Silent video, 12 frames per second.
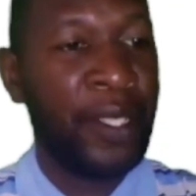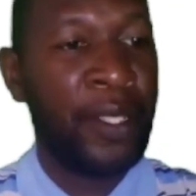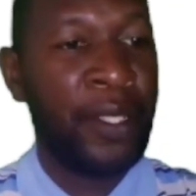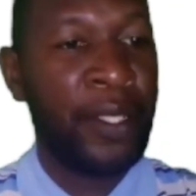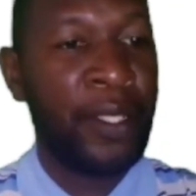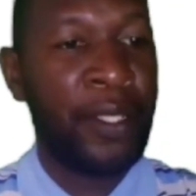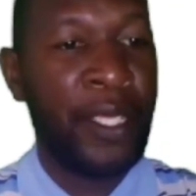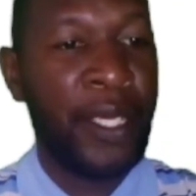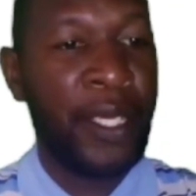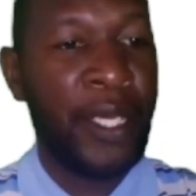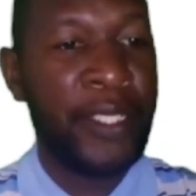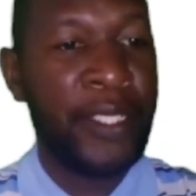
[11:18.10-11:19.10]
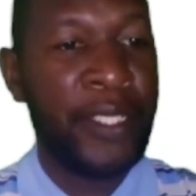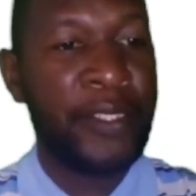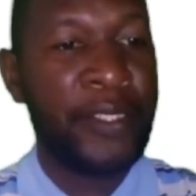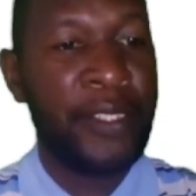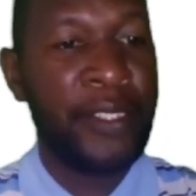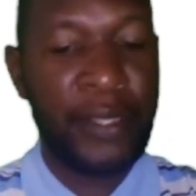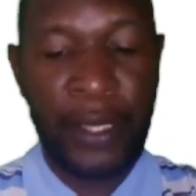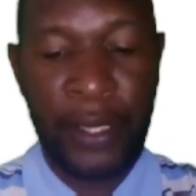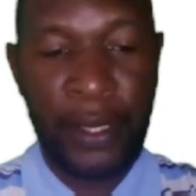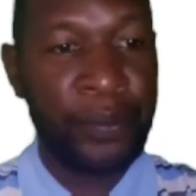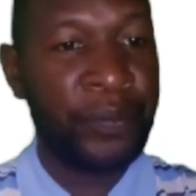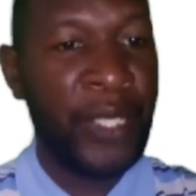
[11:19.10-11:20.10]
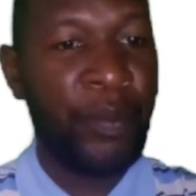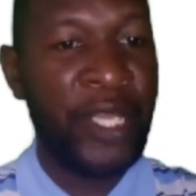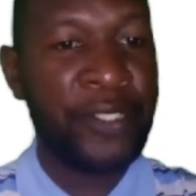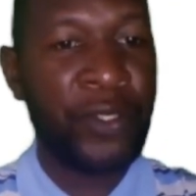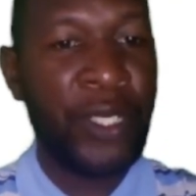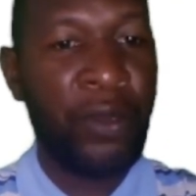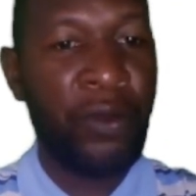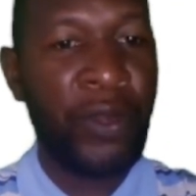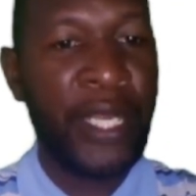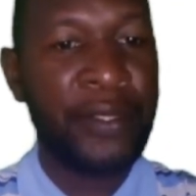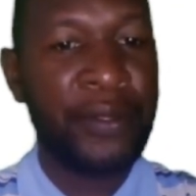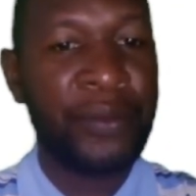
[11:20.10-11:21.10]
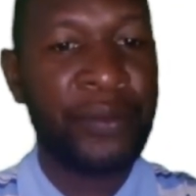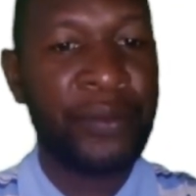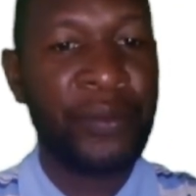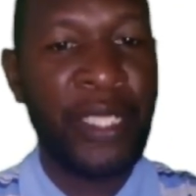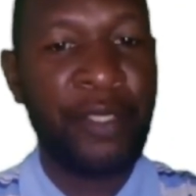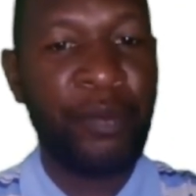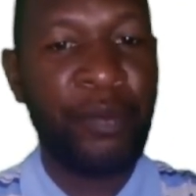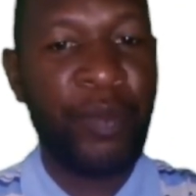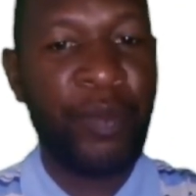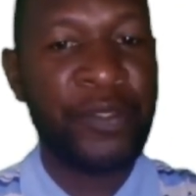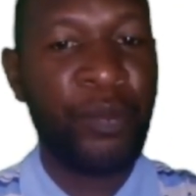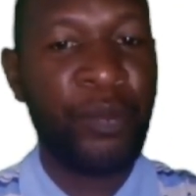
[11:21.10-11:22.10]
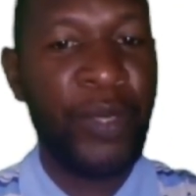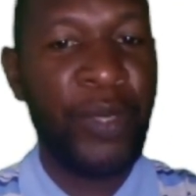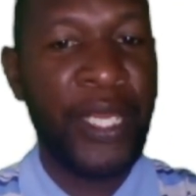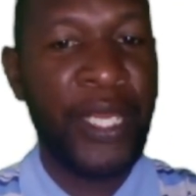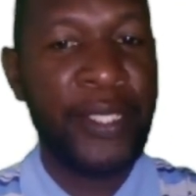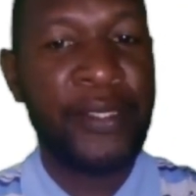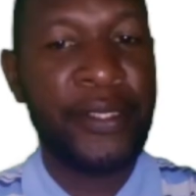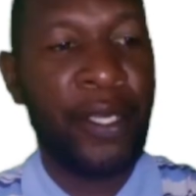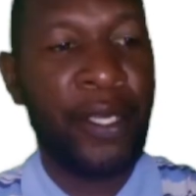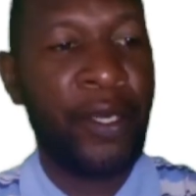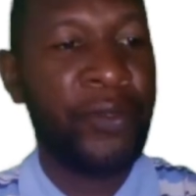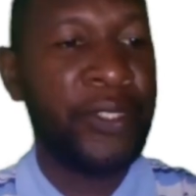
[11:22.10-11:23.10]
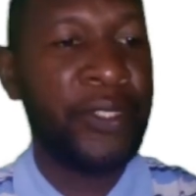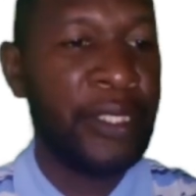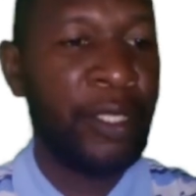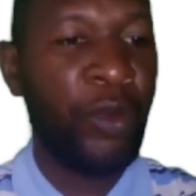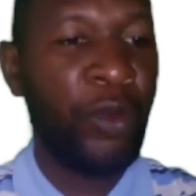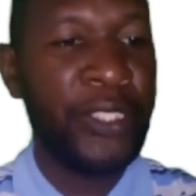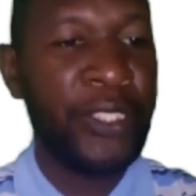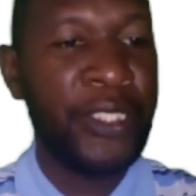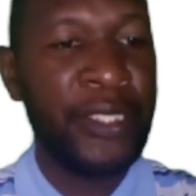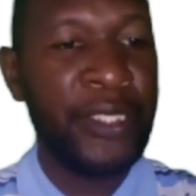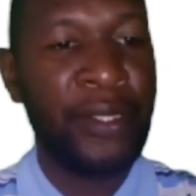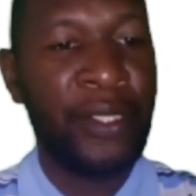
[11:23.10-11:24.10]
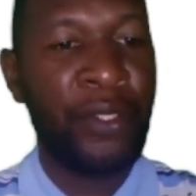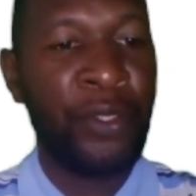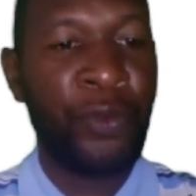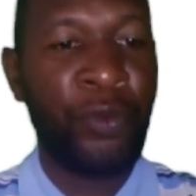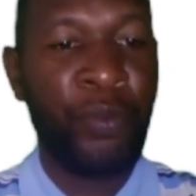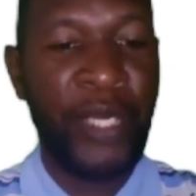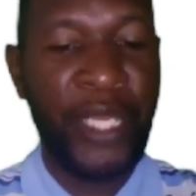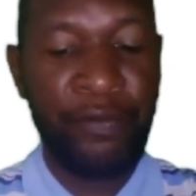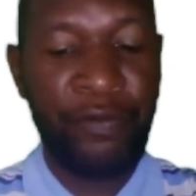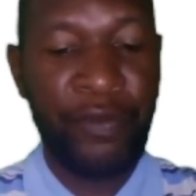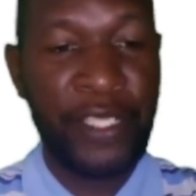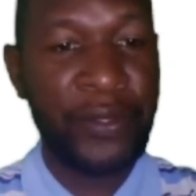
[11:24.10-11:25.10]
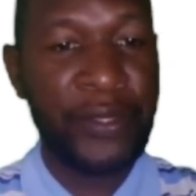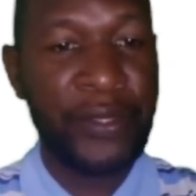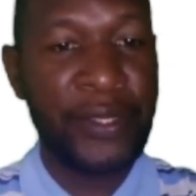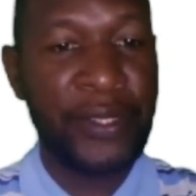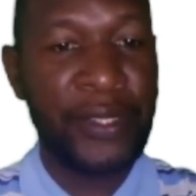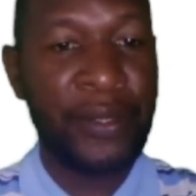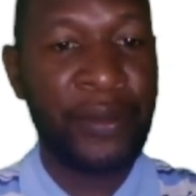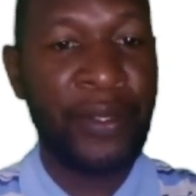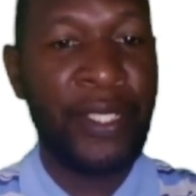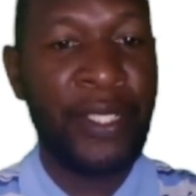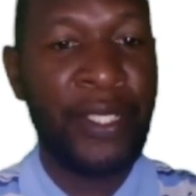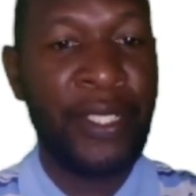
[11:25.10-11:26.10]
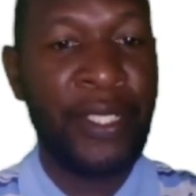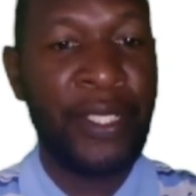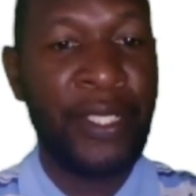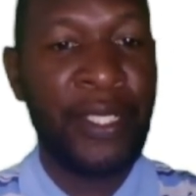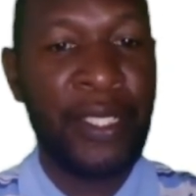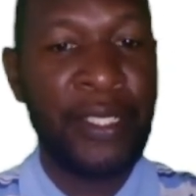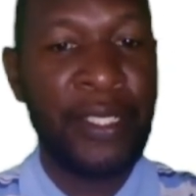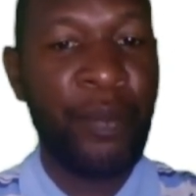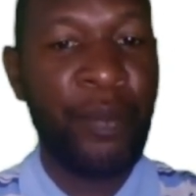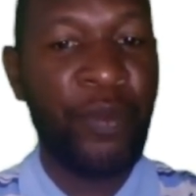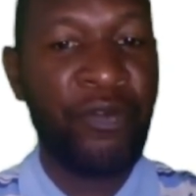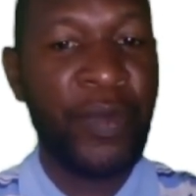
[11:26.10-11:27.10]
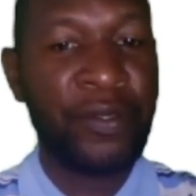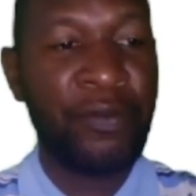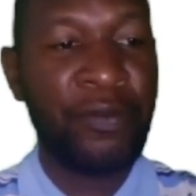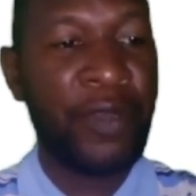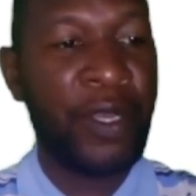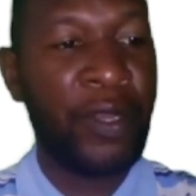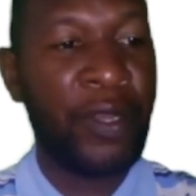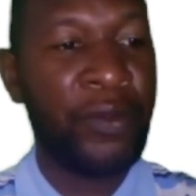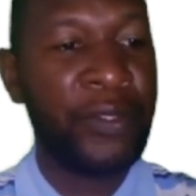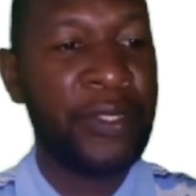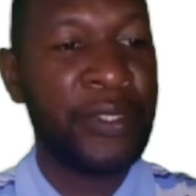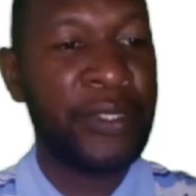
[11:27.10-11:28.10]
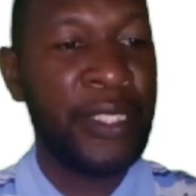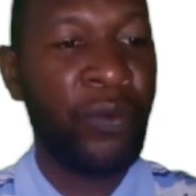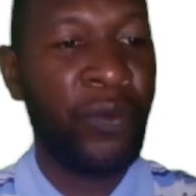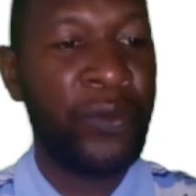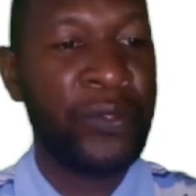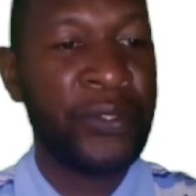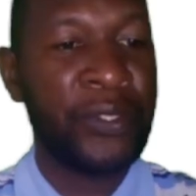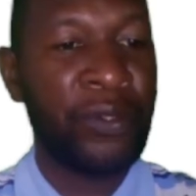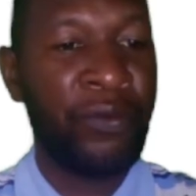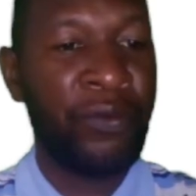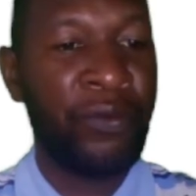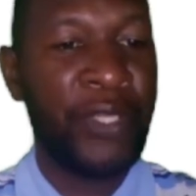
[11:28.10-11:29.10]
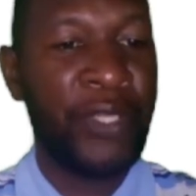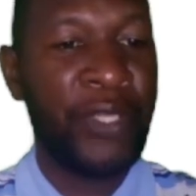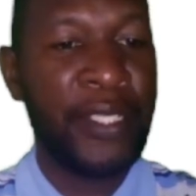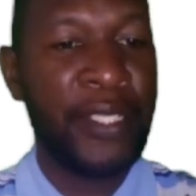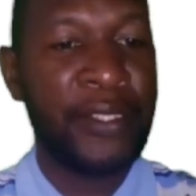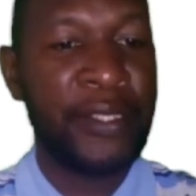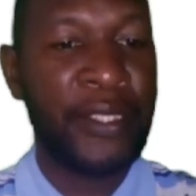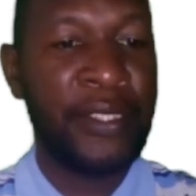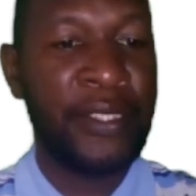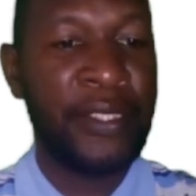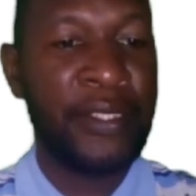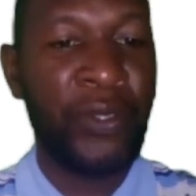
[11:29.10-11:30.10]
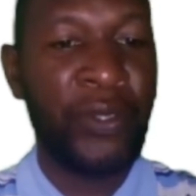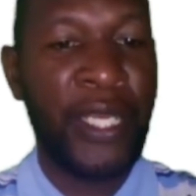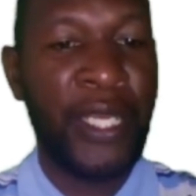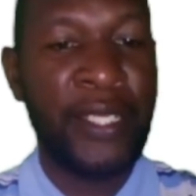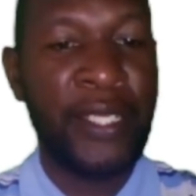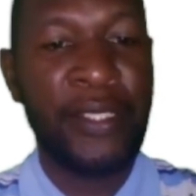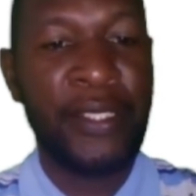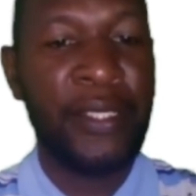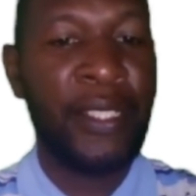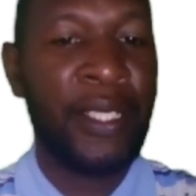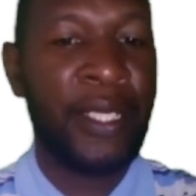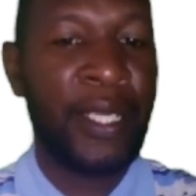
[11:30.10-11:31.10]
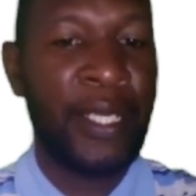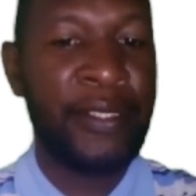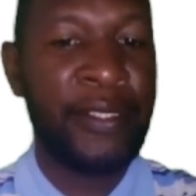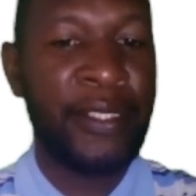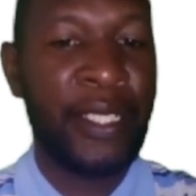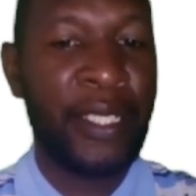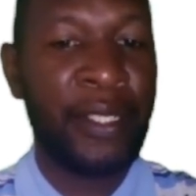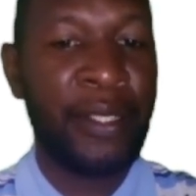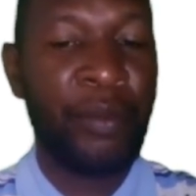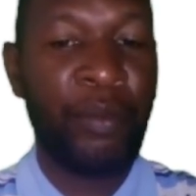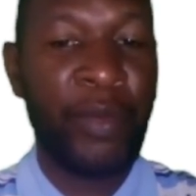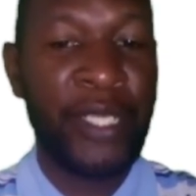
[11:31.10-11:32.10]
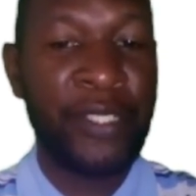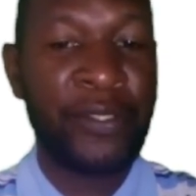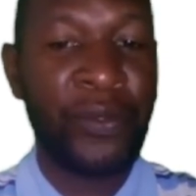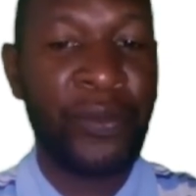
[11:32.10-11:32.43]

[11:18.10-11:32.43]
The heart is a muscular organ that pumps blood around the body through blood vessels. The type of muscle found in the walls of the heart is known as a cardiac muscle.